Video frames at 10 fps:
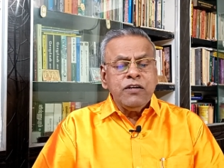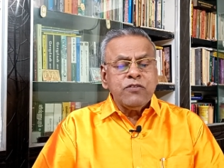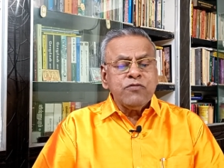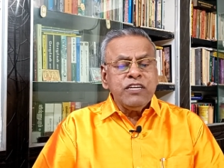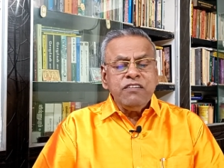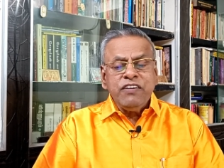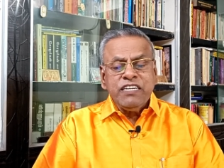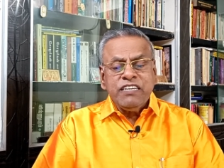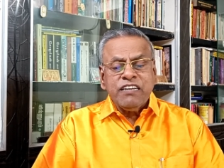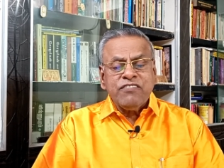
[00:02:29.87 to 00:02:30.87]
to
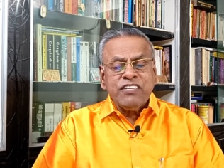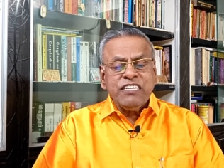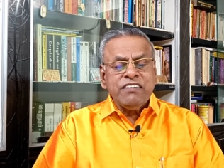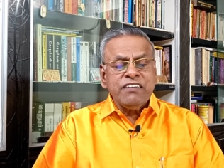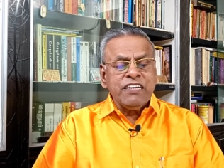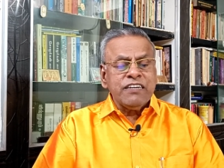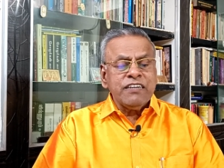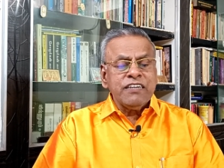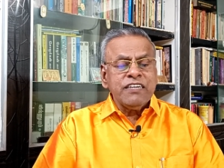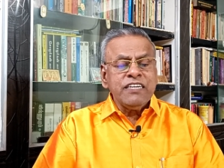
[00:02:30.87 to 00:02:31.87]
invite their
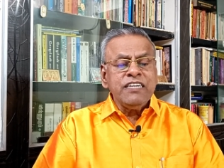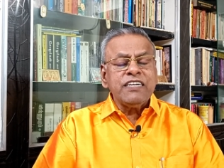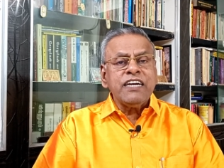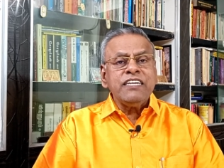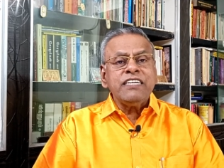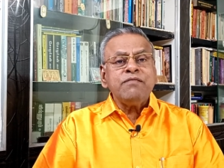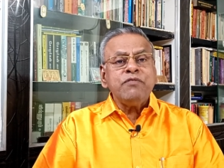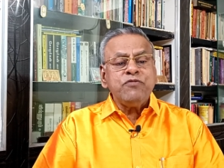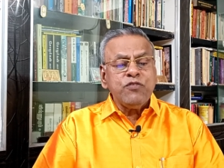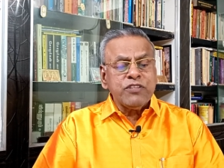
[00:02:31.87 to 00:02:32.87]
suggestion in writing
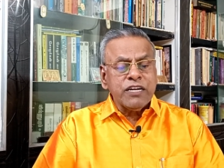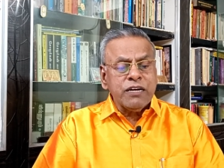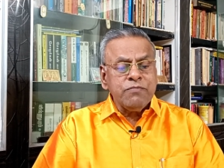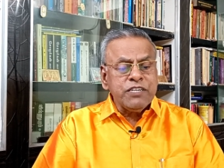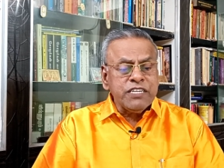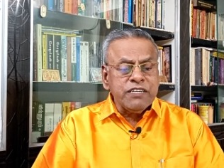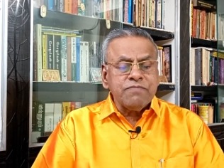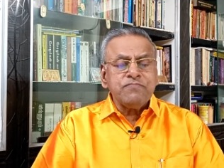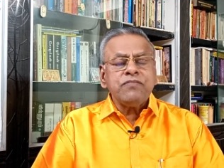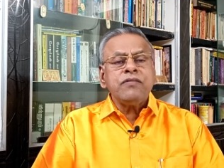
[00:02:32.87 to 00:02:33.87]
before the committee.
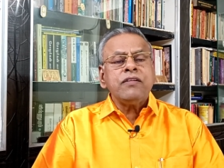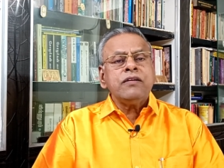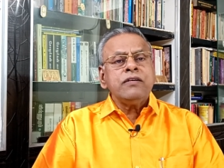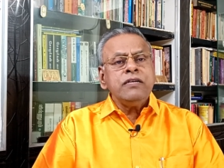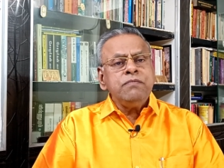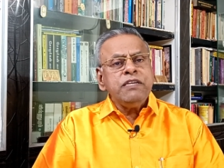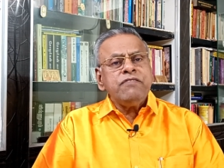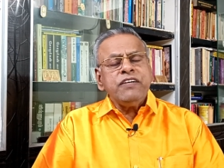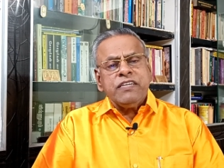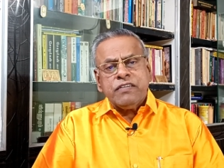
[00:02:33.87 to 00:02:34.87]
In
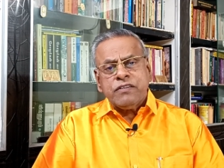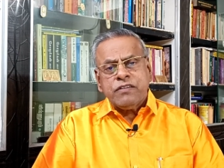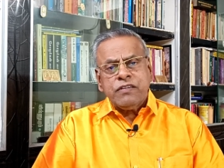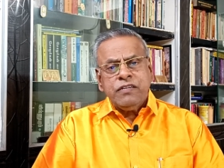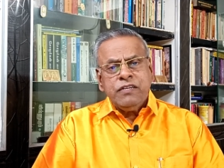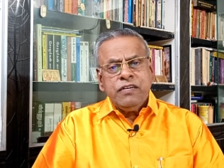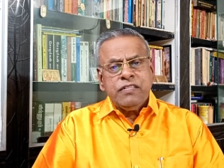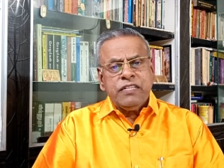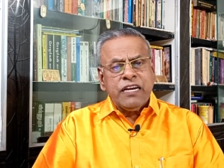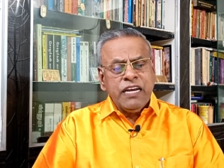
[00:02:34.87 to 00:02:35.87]
between,
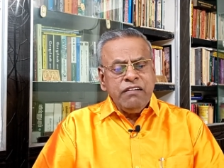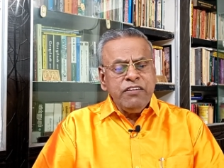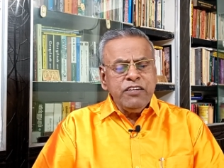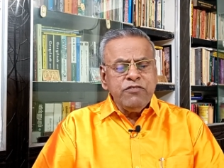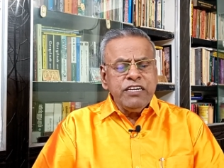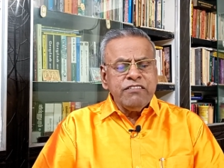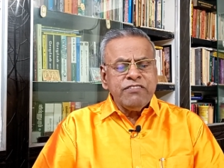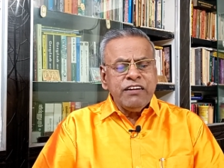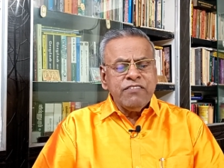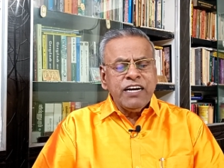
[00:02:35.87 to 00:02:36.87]
the railway
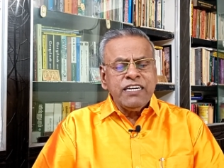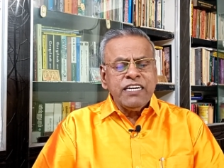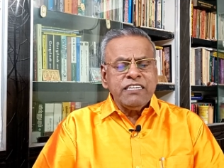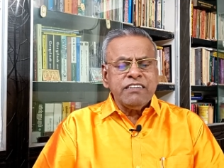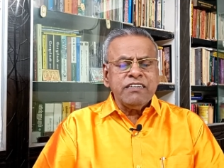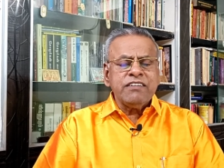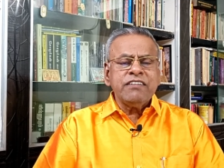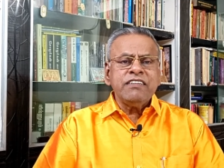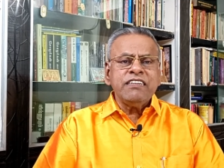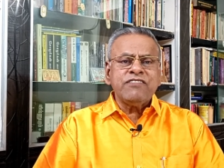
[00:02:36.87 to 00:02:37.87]
unions have conducted
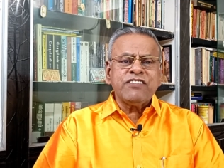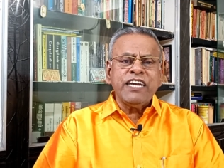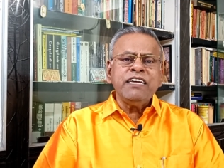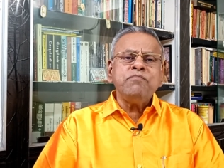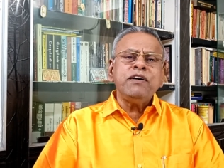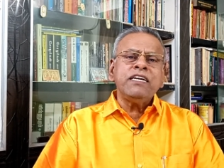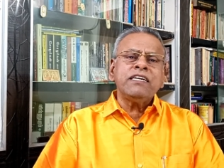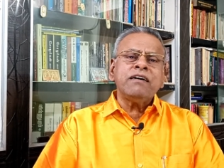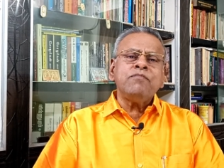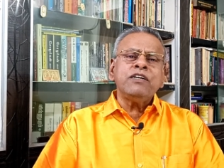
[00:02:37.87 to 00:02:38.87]
a strike
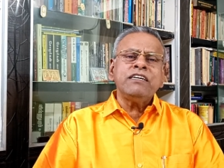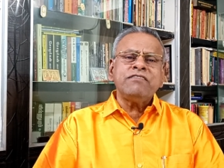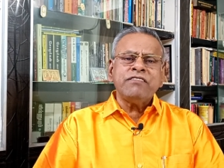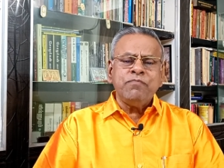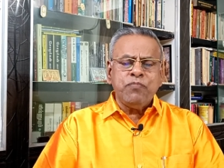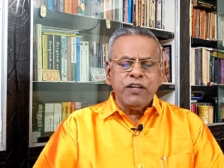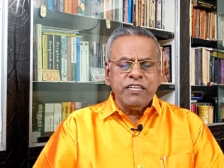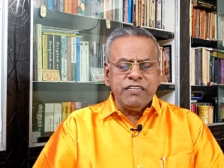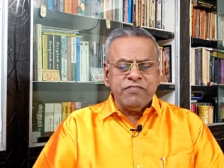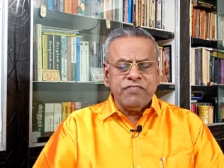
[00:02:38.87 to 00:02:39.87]
ballot among its
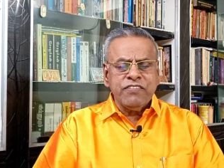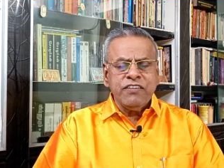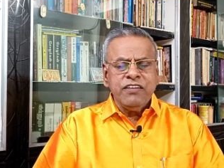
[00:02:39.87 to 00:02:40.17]
employees